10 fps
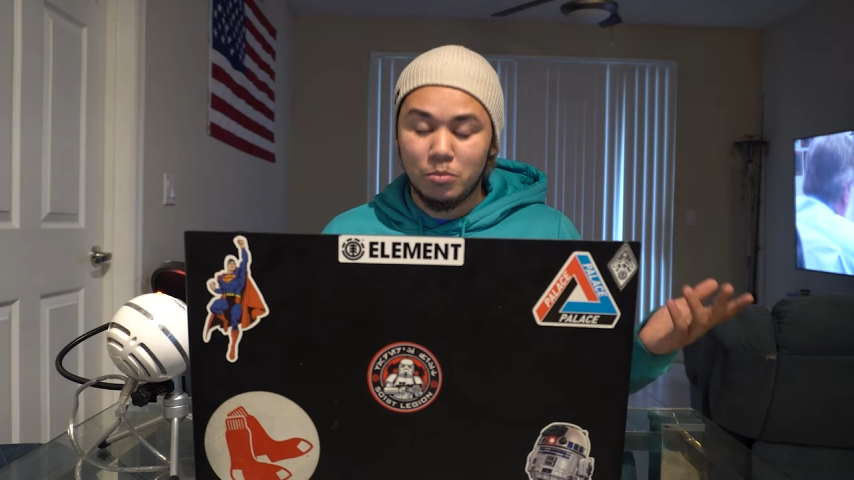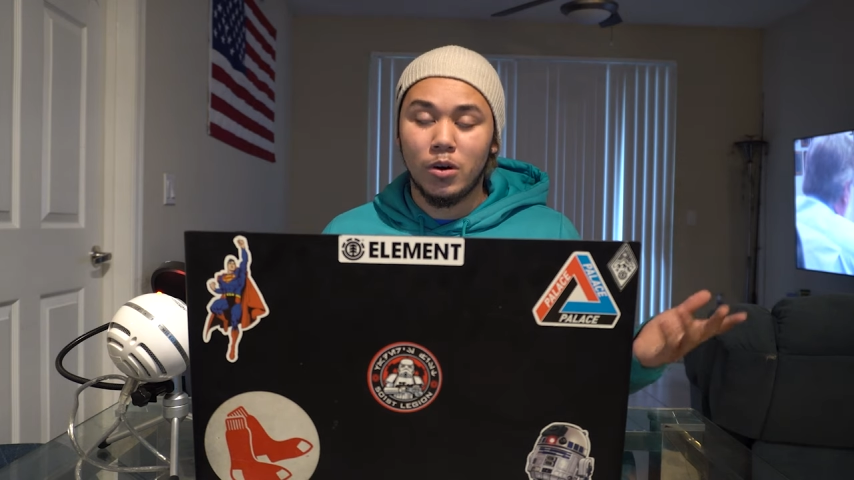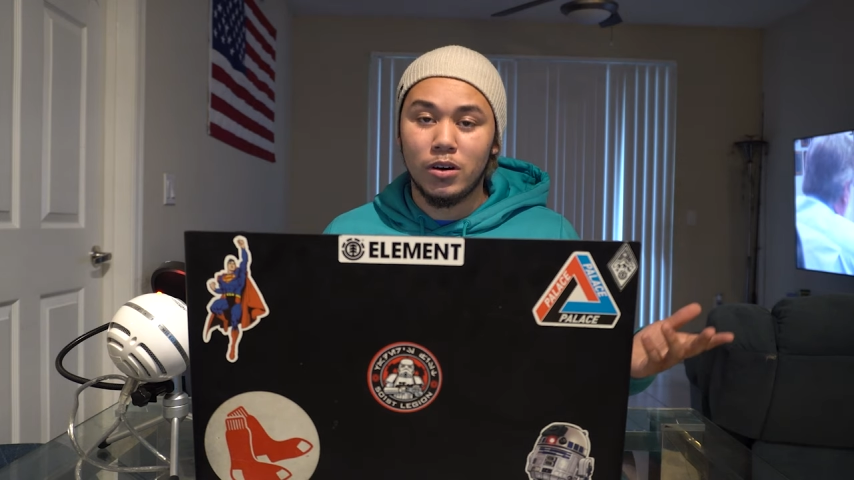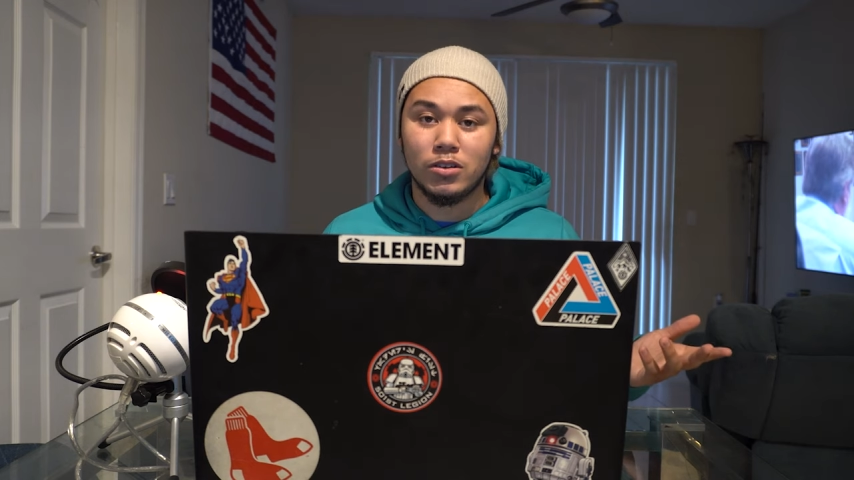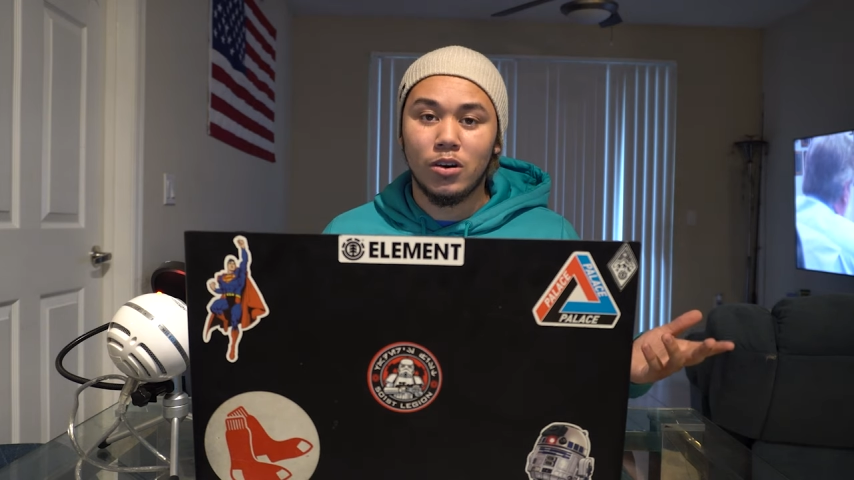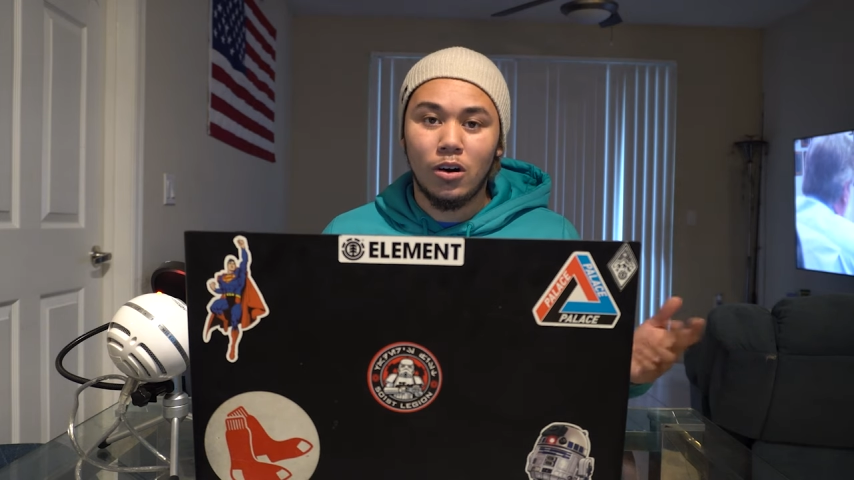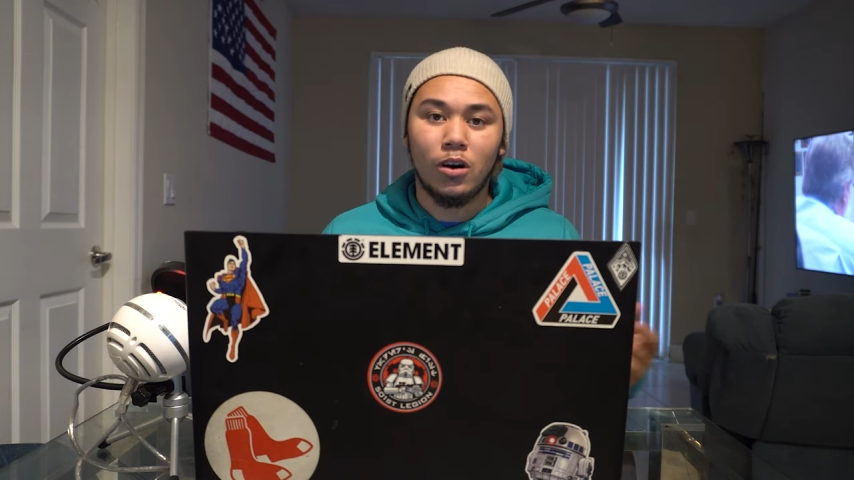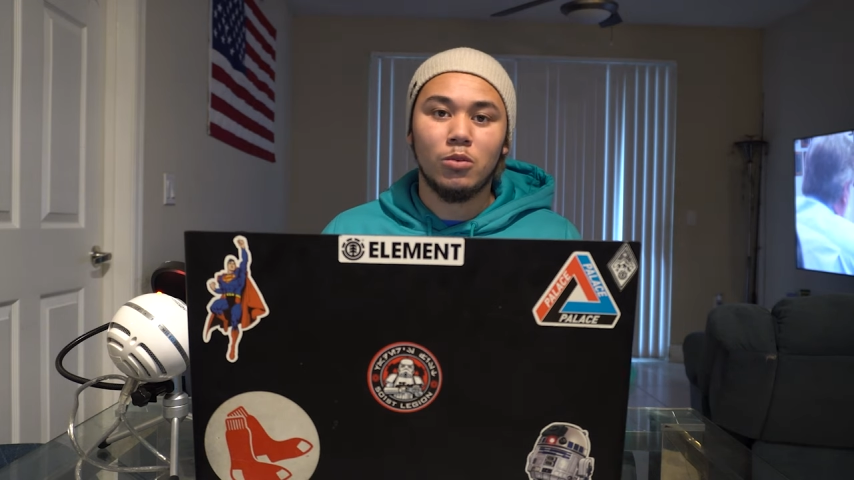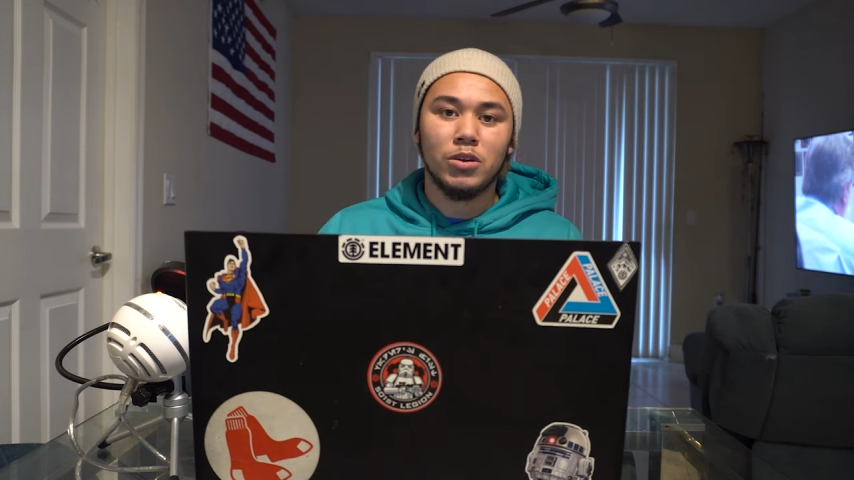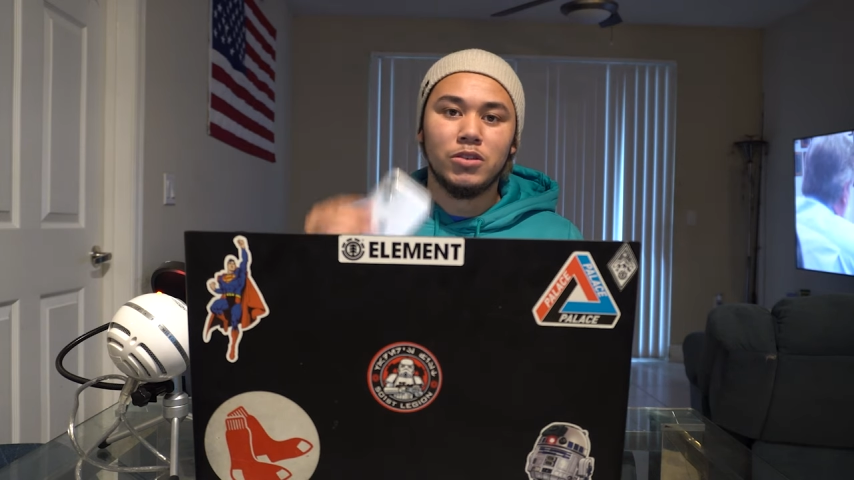part of the
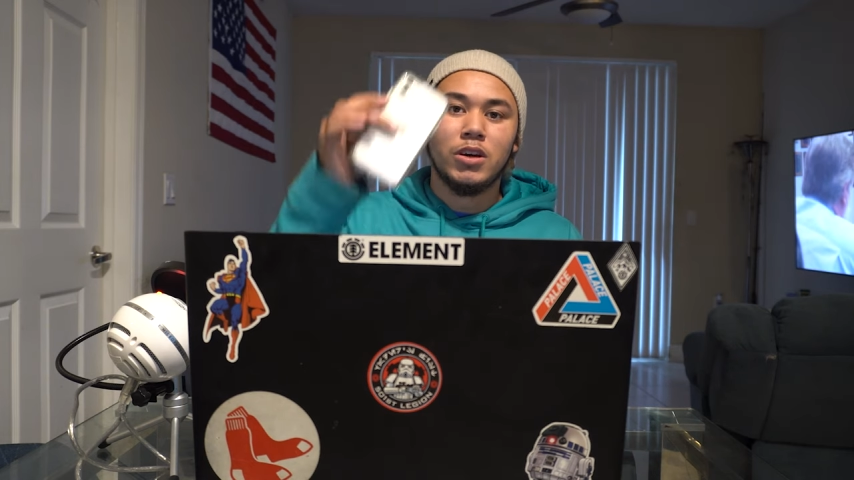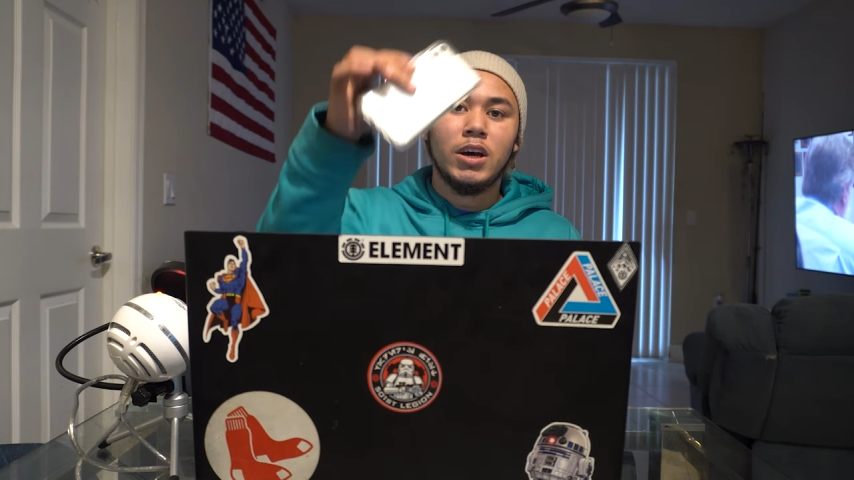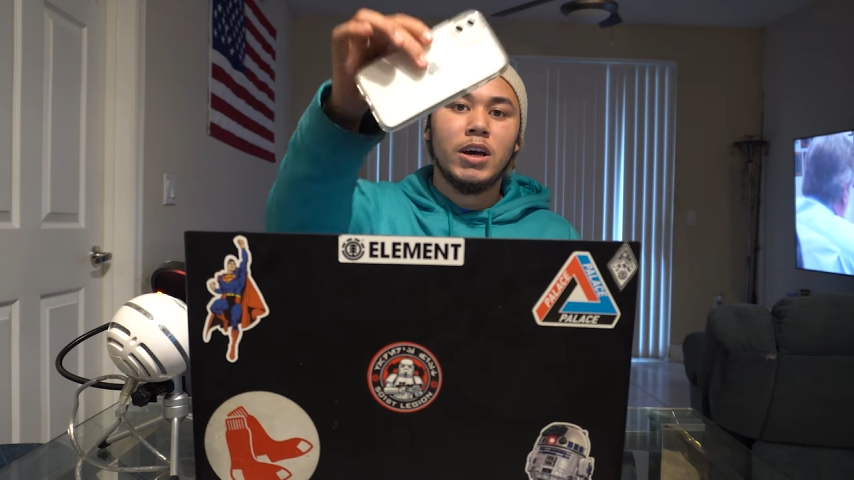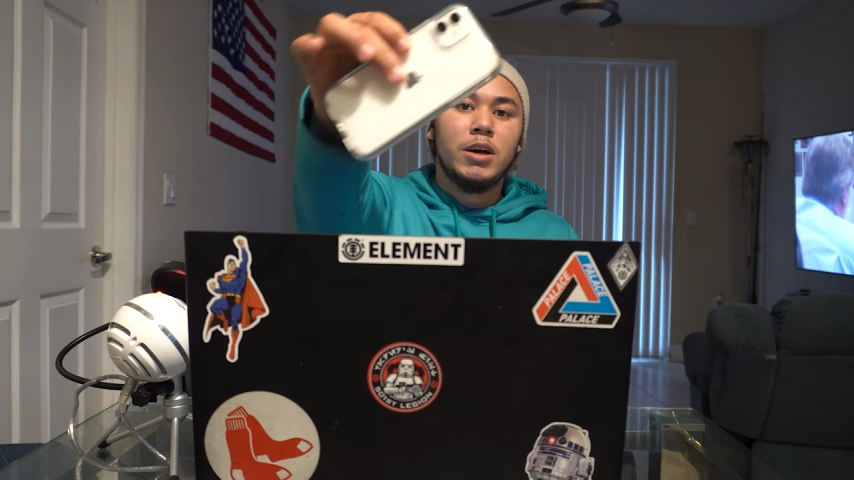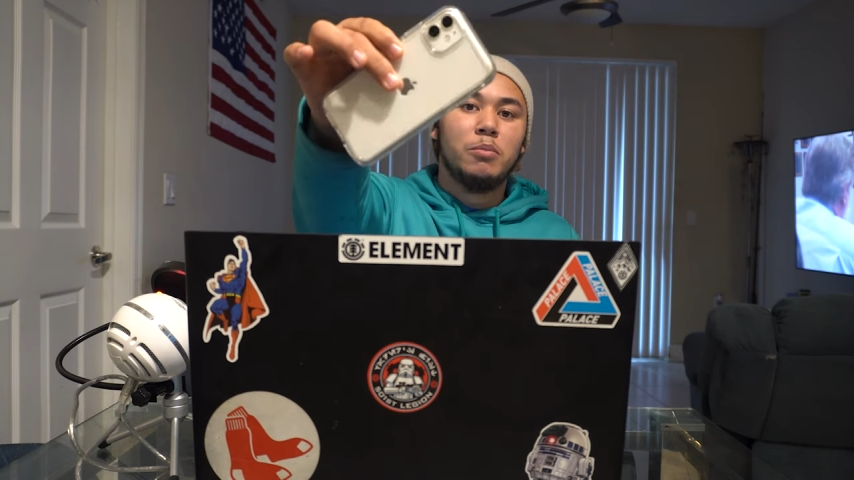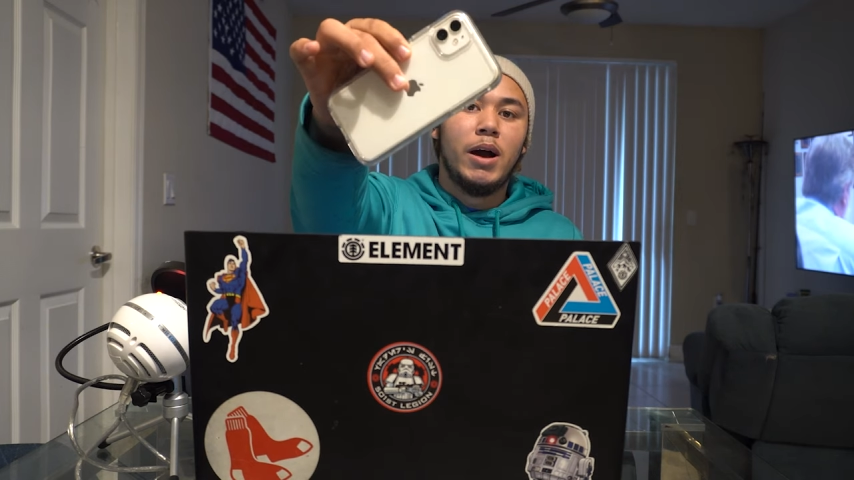haul was my